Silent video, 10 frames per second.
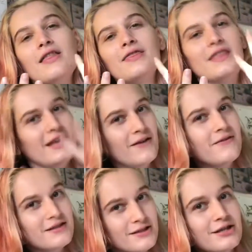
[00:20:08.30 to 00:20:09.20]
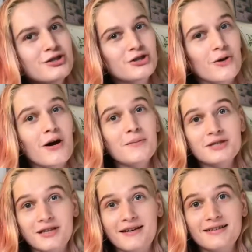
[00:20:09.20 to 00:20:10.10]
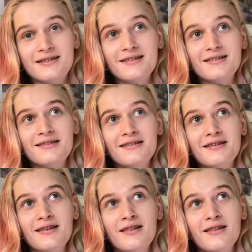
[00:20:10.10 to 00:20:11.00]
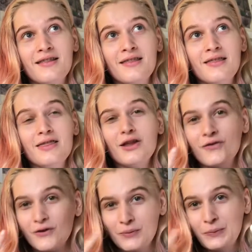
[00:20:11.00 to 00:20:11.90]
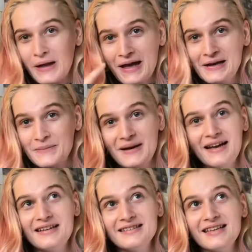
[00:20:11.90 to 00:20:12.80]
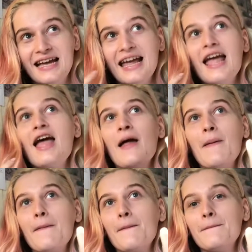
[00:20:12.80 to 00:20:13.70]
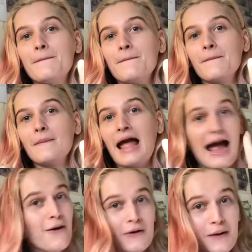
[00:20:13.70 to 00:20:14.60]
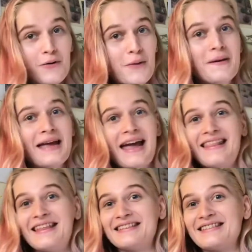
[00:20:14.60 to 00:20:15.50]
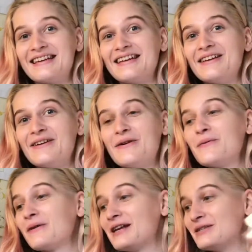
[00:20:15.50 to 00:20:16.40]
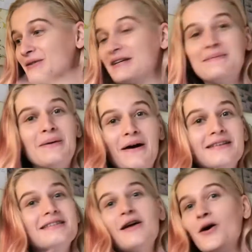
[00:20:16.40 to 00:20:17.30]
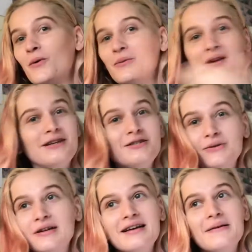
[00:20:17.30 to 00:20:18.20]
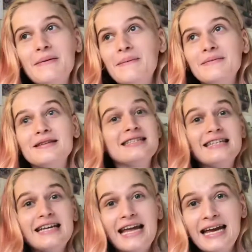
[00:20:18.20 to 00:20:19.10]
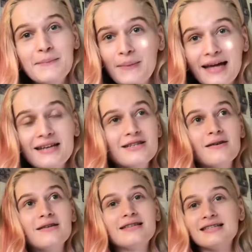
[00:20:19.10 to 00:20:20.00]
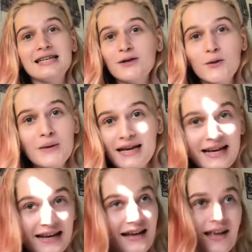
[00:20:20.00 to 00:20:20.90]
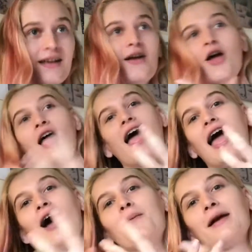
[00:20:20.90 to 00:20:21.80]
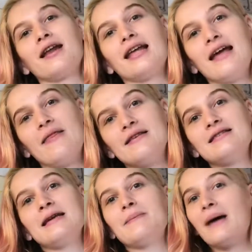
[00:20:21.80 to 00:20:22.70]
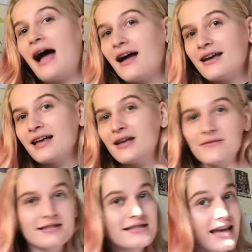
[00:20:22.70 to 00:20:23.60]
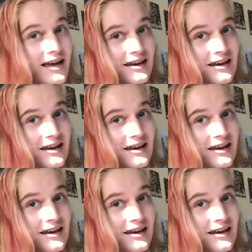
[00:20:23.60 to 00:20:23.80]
that if it does show up shit, that you've got a plan in mind. Like, how would I propagate this thing? You know, would I do it in moss? Would I do it, does it need a heat bed? Does it need humidity? How am I going to get this thing back if it's dead?